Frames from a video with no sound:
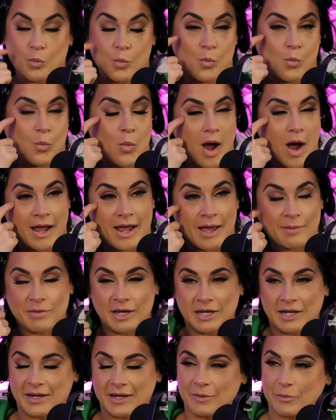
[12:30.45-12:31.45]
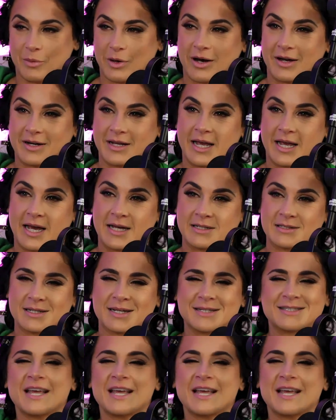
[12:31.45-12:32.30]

why I'm making a podcast, because